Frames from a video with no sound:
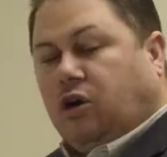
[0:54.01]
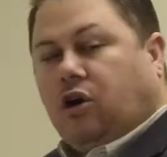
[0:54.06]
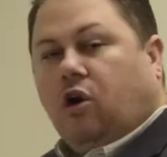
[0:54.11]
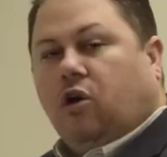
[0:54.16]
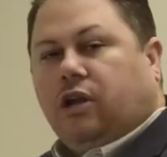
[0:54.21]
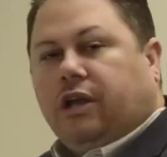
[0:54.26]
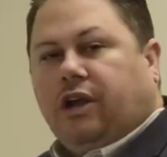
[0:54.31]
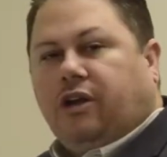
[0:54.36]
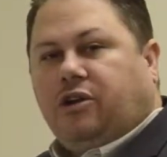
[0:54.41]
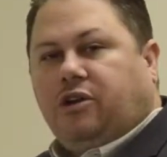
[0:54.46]

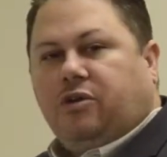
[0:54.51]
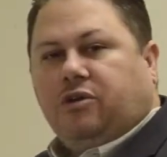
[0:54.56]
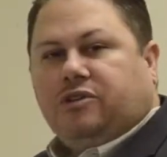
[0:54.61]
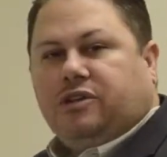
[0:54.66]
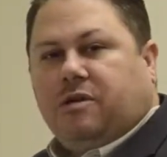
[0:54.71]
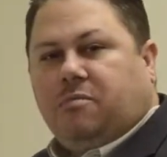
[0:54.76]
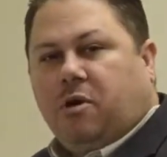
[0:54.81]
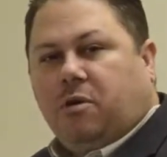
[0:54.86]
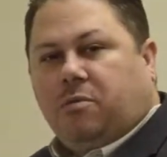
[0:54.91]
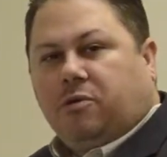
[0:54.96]
goal here at
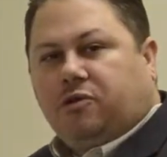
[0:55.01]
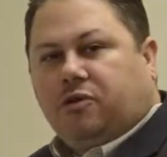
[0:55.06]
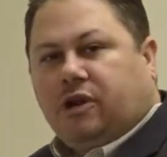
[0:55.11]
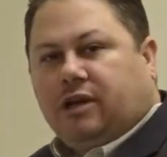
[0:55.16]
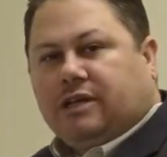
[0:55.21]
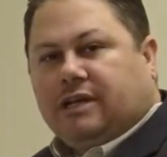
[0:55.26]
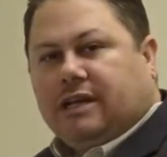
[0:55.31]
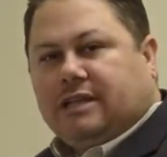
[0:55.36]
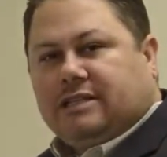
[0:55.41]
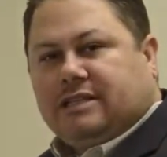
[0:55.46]
USA Mobile
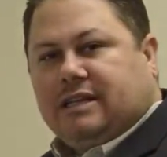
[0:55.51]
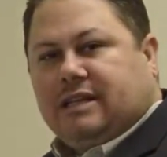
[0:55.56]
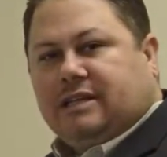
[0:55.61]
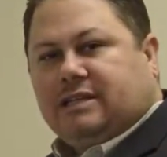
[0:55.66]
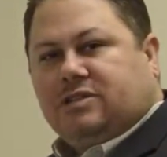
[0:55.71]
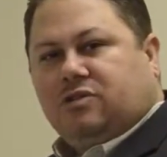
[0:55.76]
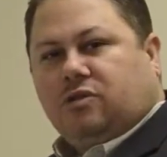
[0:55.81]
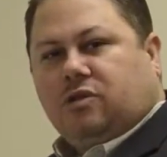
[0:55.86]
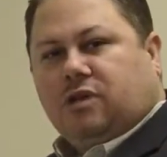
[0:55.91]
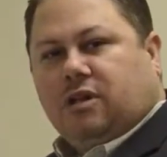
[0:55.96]
Drug Testing
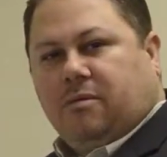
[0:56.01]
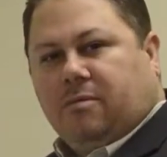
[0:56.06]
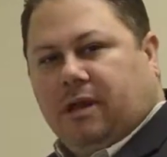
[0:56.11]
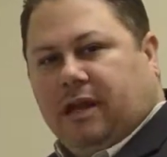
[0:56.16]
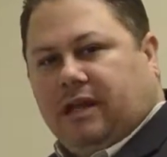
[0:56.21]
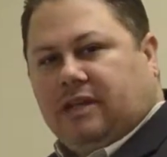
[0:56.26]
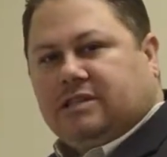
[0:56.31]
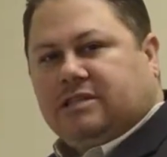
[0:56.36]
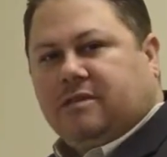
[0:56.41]
is to eliminate